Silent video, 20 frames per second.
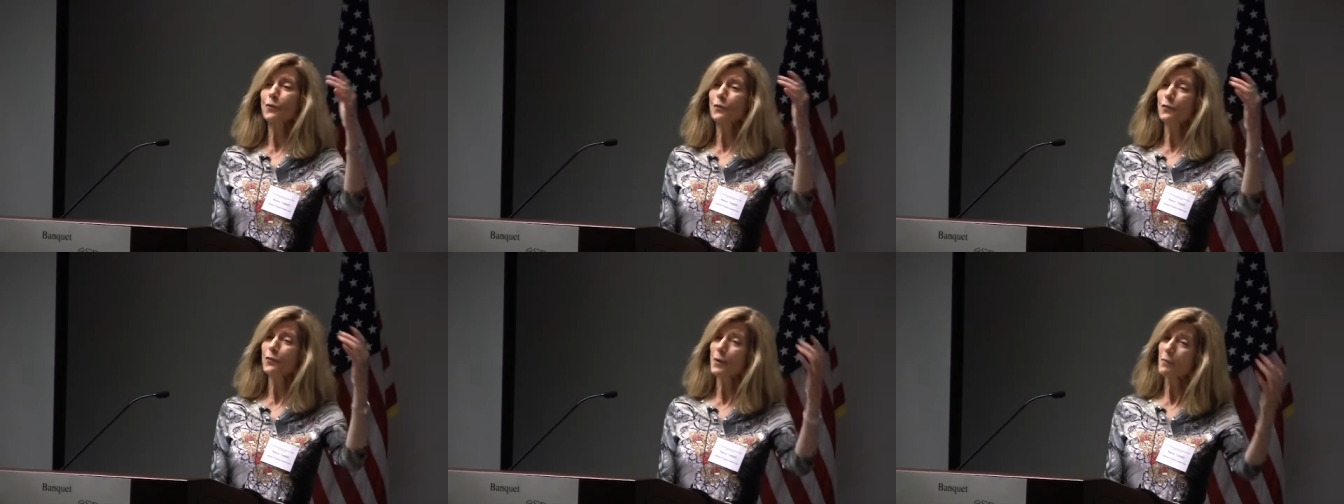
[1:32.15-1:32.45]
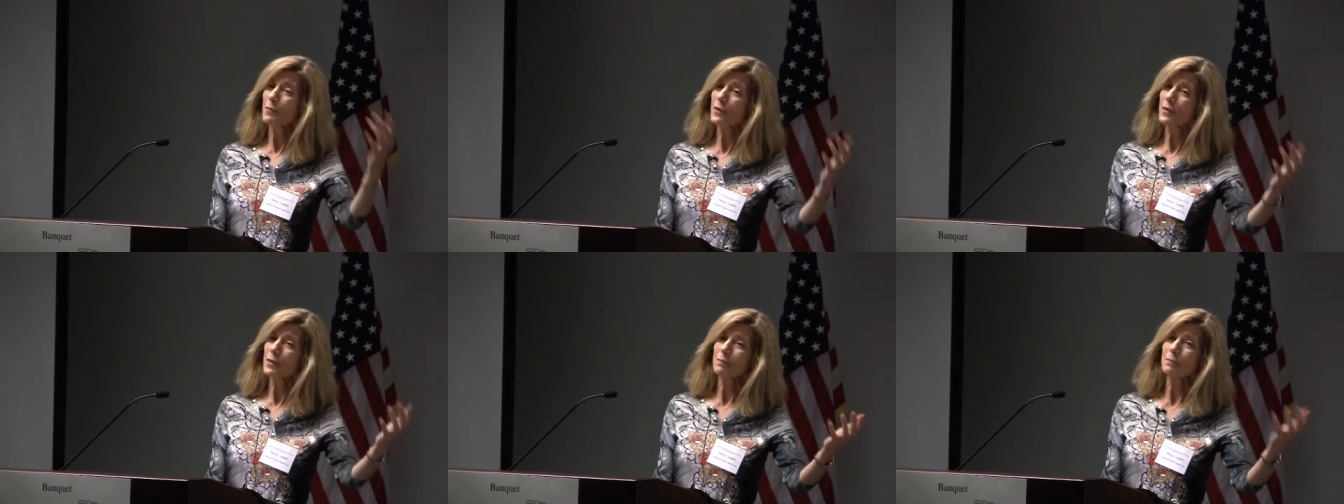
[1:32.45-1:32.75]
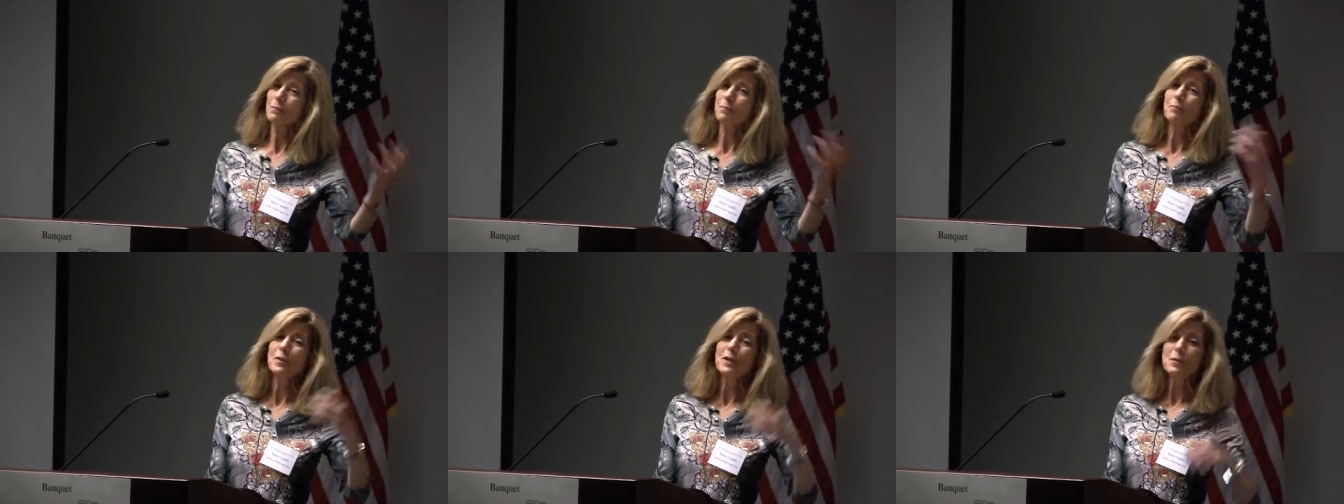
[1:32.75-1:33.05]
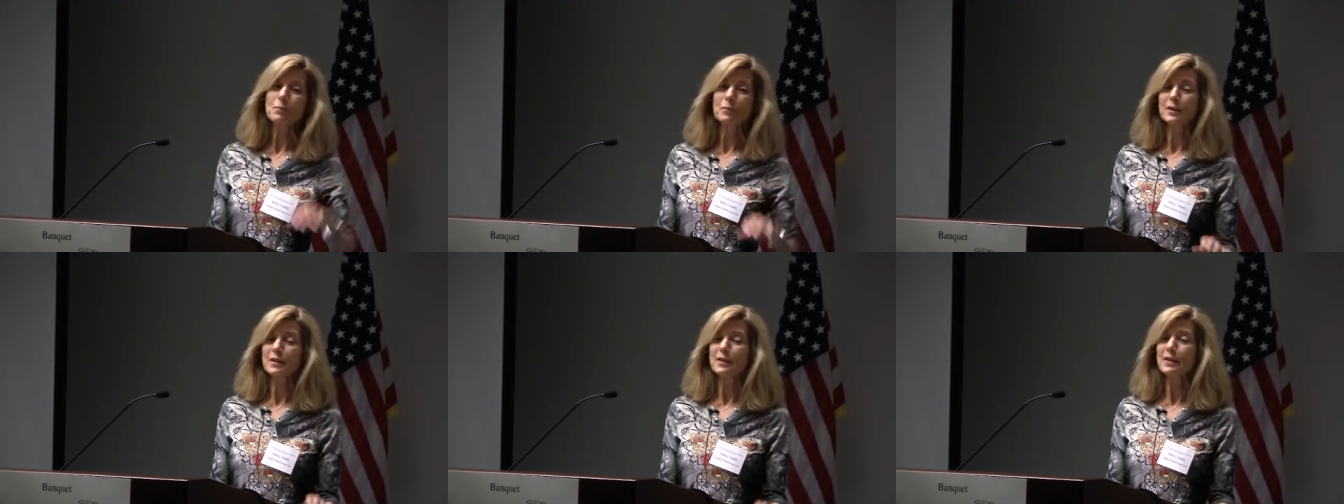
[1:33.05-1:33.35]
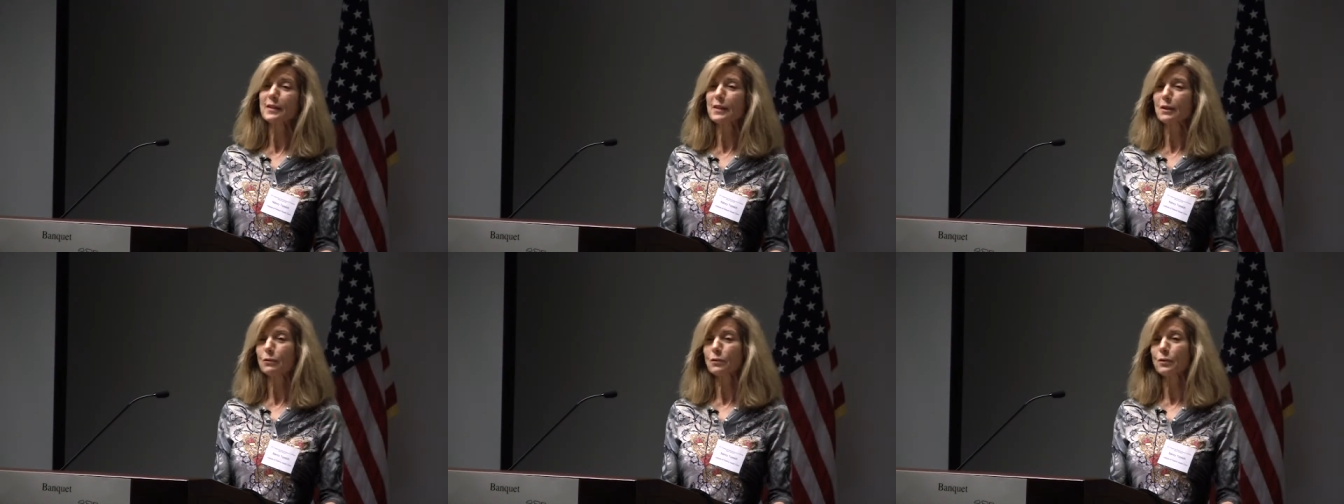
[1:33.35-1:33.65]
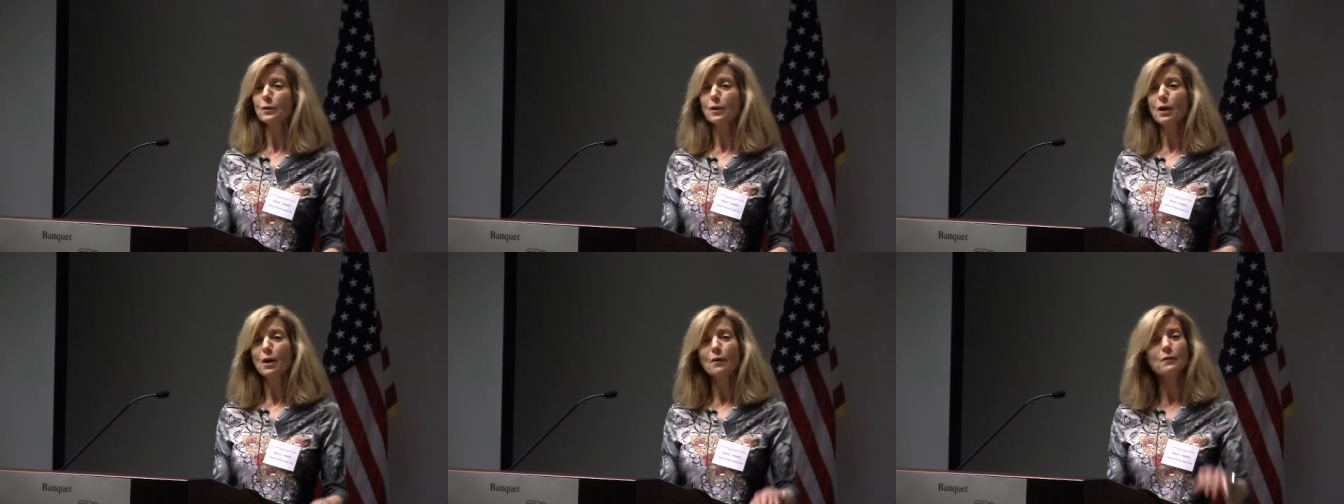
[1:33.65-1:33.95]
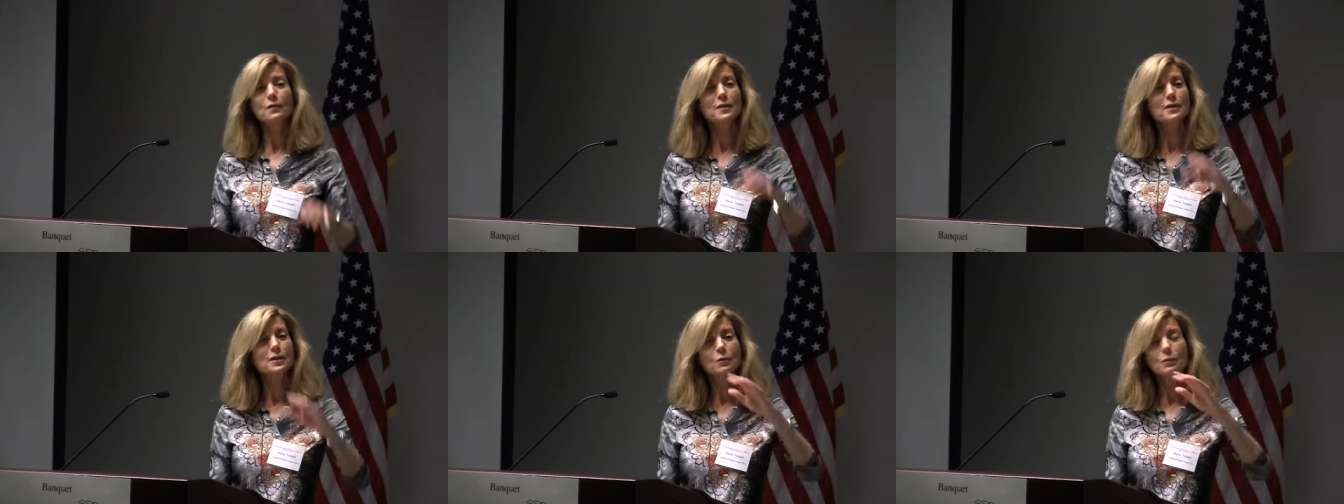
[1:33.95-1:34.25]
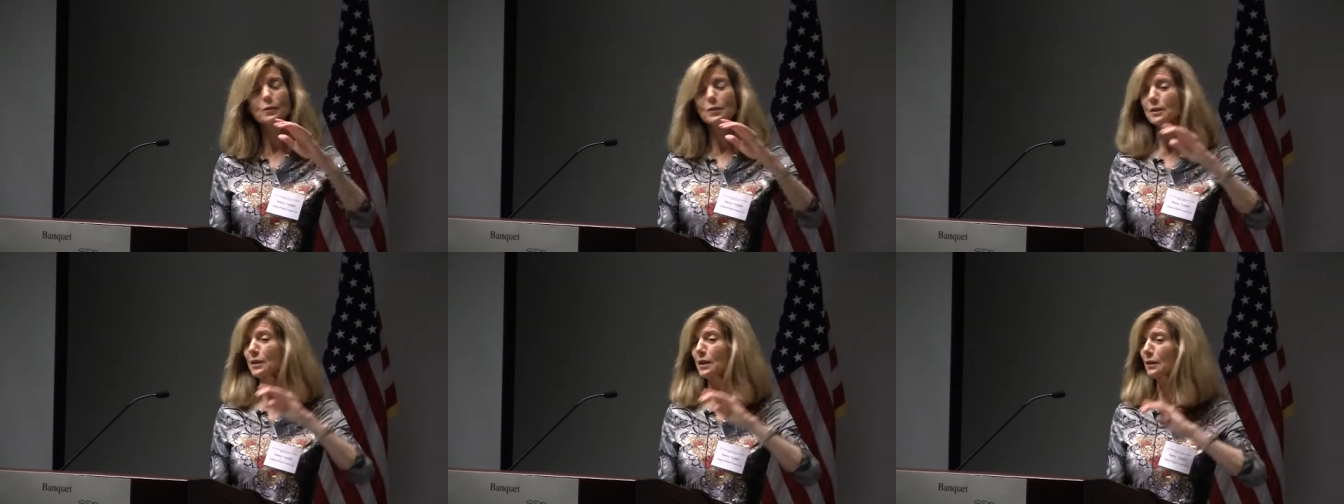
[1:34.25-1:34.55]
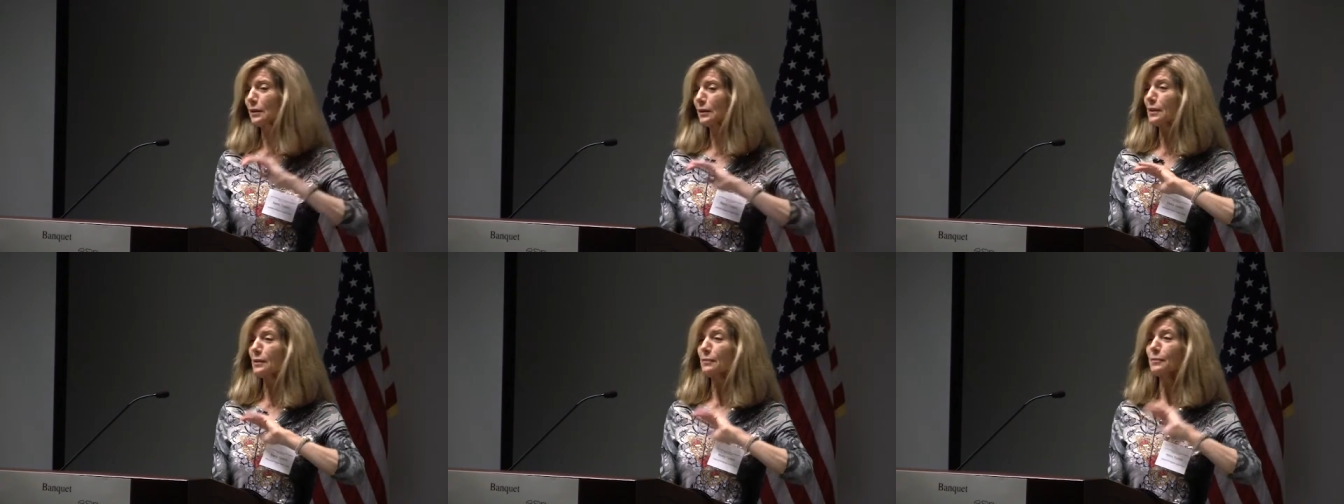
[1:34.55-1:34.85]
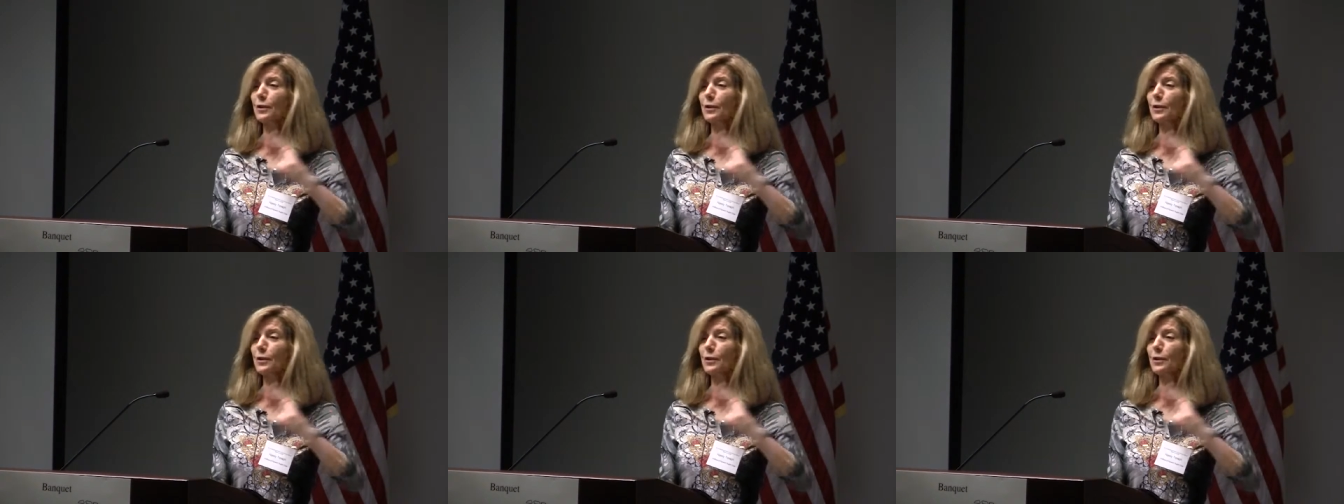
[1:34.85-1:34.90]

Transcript: from the people in central office who were telling him,